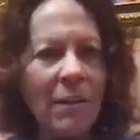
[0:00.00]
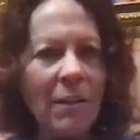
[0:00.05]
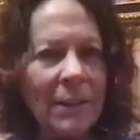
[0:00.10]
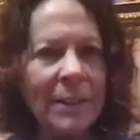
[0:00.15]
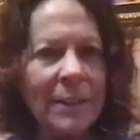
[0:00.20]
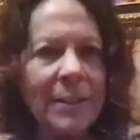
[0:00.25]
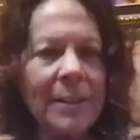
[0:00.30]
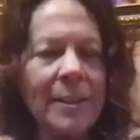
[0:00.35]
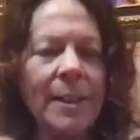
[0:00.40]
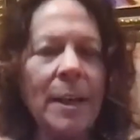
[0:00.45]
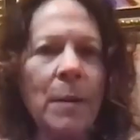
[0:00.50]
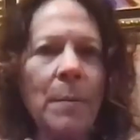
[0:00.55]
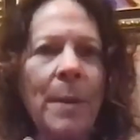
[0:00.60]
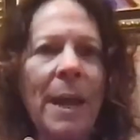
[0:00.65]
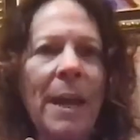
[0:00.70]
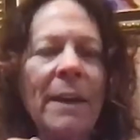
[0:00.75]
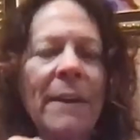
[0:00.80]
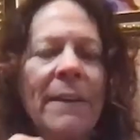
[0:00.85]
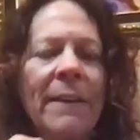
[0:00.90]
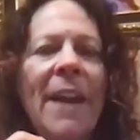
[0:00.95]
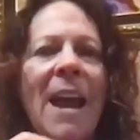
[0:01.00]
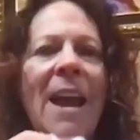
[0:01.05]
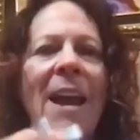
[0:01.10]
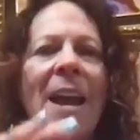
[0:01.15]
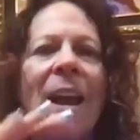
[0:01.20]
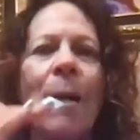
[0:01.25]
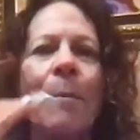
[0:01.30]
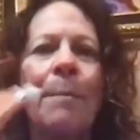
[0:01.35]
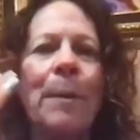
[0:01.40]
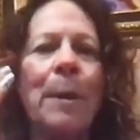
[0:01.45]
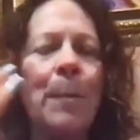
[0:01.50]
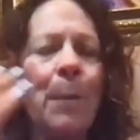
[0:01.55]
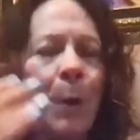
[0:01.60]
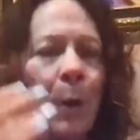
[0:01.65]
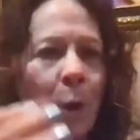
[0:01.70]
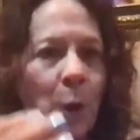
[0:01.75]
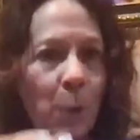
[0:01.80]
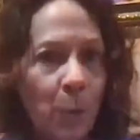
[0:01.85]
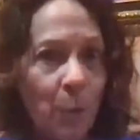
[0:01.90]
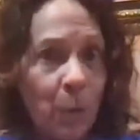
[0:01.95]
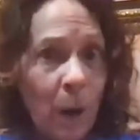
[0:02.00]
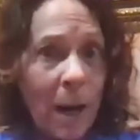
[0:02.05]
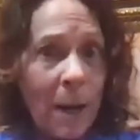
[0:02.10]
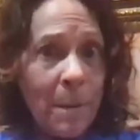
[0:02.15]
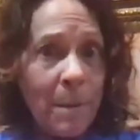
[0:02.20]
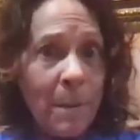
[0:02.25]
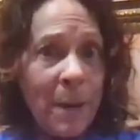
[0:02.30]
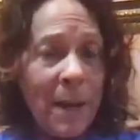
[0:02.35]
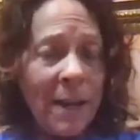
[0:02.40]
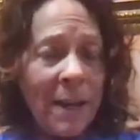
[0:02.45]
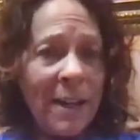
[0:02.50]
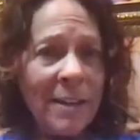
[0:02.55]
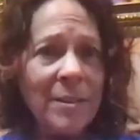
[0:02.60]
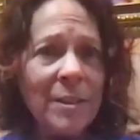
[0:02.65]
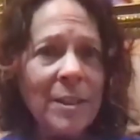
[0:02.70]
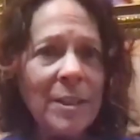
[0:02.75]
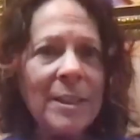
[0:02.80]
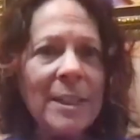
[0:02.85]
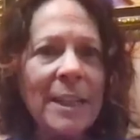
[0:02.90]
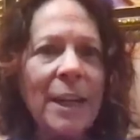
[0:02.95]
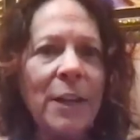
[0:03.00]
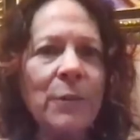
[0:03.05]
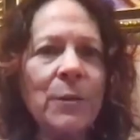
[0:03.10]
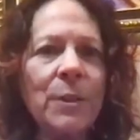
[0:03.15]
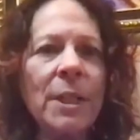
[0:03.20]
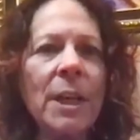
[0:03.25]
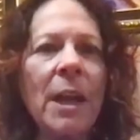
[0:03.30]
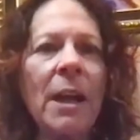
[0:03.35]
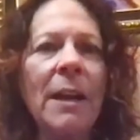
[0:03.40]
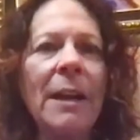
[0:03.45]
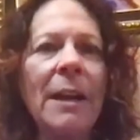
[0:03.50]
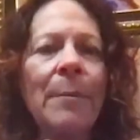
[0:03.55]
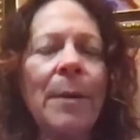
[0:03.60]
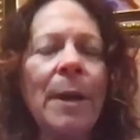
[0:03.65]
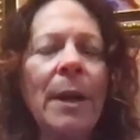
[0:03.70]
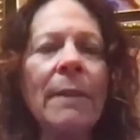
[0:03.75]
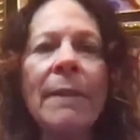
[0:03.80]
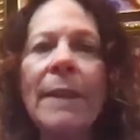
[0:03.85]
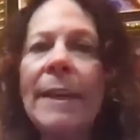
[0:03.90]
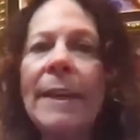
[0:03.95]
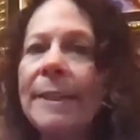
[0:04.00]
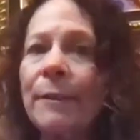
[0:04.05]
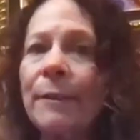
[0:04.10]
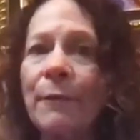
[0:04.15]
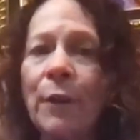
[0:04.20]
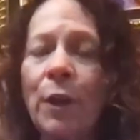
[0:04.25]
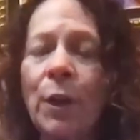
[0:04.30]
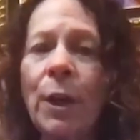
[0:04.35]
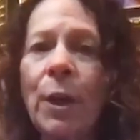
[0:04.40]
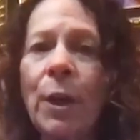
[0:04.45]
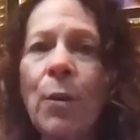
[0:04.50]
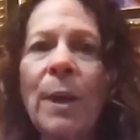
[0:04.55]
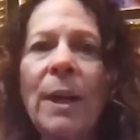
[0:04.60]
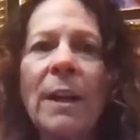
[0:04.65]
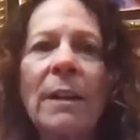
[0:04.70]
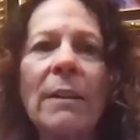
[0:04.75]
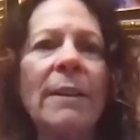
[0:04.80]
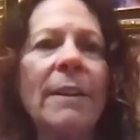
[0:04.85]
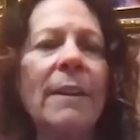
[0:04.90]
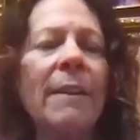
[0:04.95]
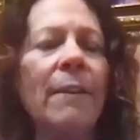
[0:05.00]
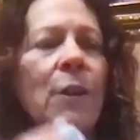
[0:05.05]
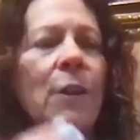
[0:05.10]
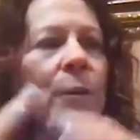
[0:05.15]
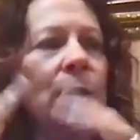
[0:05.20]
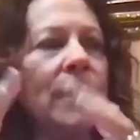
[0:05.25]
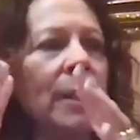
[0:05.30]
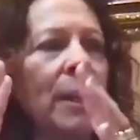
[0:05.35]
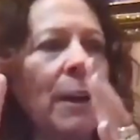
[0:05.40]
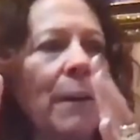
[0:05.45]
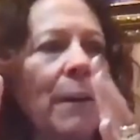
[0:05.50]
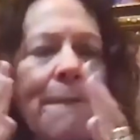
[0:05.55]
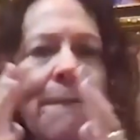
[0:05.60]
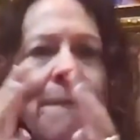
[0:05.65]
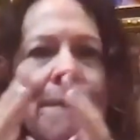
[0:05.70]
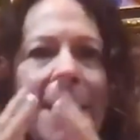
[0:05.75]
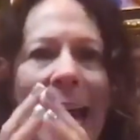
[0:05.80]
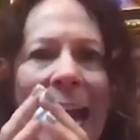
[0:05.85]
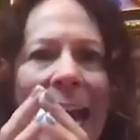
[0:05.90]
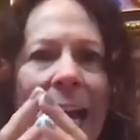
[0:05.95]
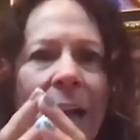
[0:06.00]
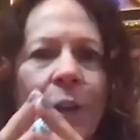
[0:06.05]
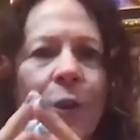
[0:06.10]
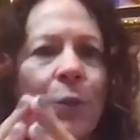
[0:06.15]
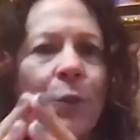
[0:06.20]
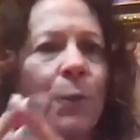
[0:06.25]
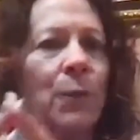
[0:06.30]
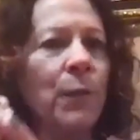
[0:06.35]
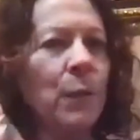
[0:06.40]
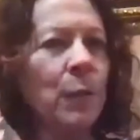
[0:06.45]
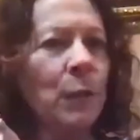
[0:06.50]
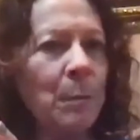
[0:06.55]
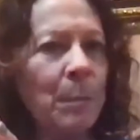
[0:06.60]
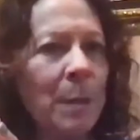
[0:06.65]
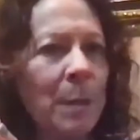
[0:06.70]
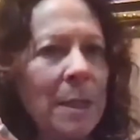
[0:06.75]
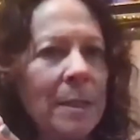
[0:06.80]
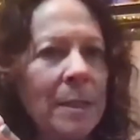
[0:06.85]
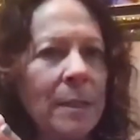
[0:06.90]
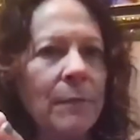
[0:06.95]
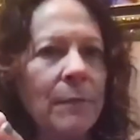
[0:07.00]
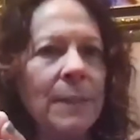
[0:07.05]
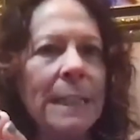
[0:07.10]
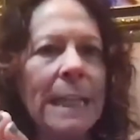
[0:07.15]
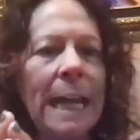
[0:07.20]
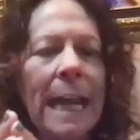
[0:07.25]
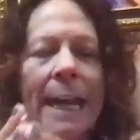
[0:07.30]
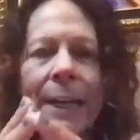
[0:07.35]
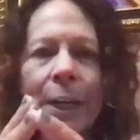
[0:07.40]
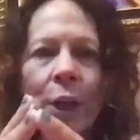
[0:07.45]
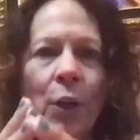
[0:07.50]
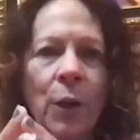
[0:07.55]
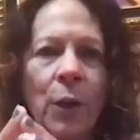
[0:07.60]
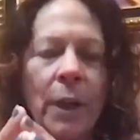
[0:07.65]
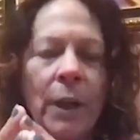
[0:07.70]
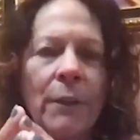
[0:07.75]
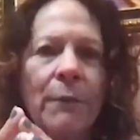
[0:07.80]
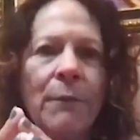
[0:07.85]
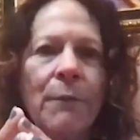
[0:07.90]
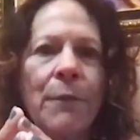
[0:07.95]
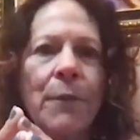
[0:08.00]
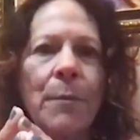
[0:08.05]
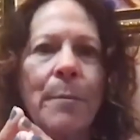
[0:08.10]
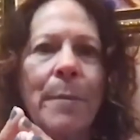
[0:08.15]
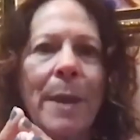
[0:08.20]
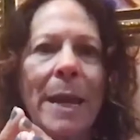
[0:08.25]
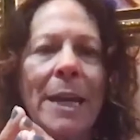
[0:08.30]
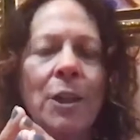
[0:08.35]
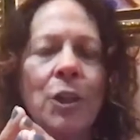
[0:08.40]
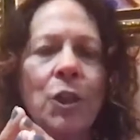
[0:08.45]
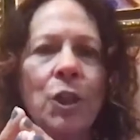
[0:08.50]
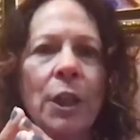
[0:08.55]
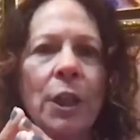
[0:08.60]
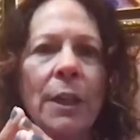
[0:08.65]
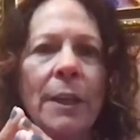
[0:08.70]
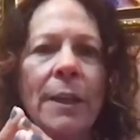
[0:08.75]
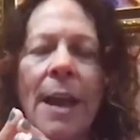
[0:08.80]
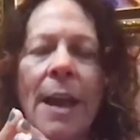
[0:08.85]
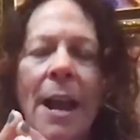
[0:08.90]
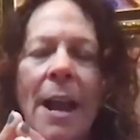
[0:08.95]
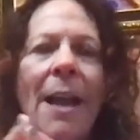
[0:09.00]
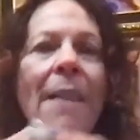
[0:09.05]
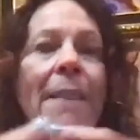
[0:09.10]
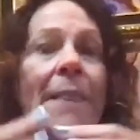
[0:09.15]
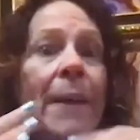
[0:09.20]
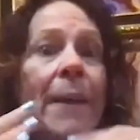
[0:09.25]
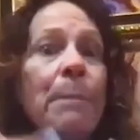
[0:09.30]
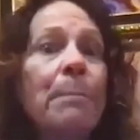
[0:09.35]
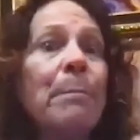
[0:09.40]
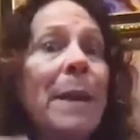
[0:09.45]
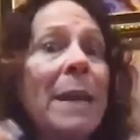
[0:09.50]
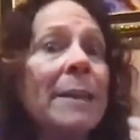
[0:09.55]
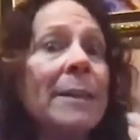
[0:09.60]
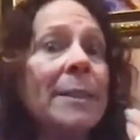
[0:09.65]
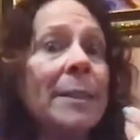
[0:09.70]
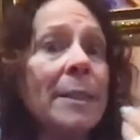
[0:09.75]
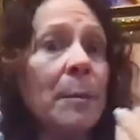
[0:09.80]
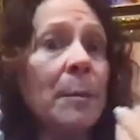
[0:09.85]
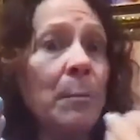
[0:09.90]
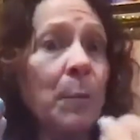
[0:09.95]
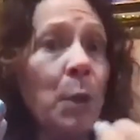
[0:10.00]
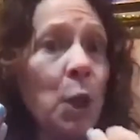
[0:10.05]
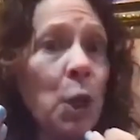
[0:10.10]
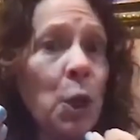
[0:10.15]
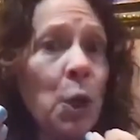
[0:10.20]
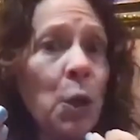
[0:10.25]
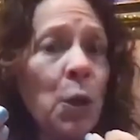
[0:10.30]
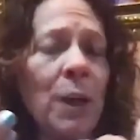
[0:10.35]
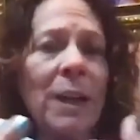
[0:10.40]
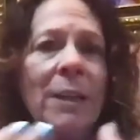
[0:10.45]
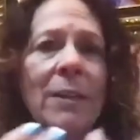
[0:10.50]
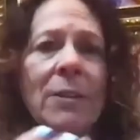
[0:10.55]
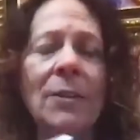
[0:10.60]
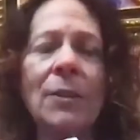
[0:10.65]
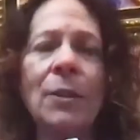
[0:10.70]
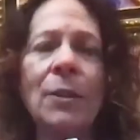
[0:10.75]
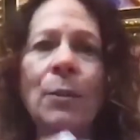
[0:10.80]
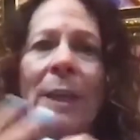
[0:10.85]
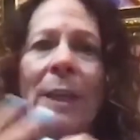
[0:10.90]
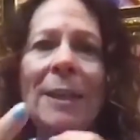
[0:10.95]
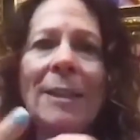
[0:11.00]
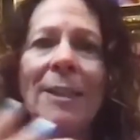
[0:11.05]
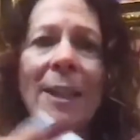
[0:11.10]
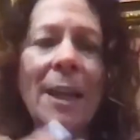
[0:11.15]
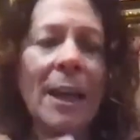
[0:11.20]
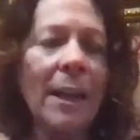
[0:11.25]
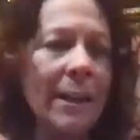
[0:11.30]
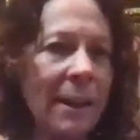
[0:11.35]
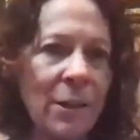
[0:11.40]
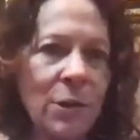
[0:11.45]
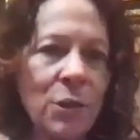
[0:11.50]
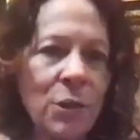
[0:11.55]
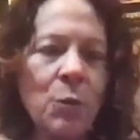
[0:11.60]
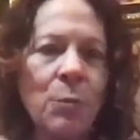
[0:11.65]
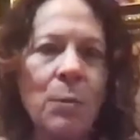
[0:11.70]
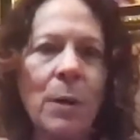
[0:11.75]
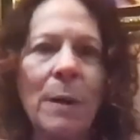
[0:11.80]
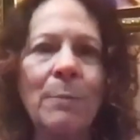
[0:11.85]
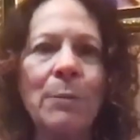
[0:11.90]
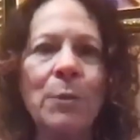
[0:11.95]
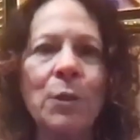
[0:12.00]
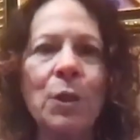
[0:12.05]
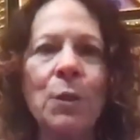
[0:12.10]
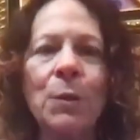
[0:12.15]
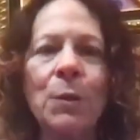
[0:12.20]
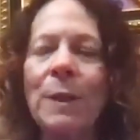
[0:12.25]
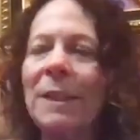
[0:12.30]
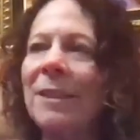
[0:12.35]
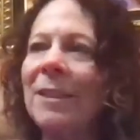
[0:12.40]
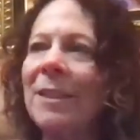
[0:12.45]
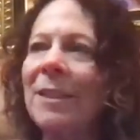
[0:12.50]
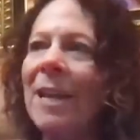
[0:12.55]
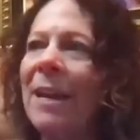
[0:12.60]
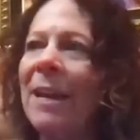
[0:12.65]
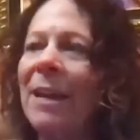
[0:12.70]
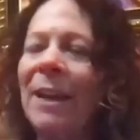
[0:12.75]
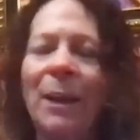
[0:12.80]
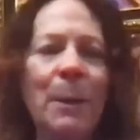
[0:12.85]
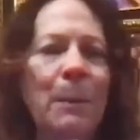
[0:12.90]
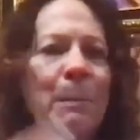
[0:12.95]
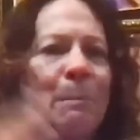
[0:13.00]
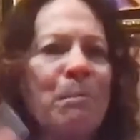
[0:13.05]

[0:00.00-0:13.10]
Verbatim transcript: it a subhead. People go right back into downtime unless very quickly there's a fact or there's a piece of data or information that makes them curious. So let's say I interrupt you and say,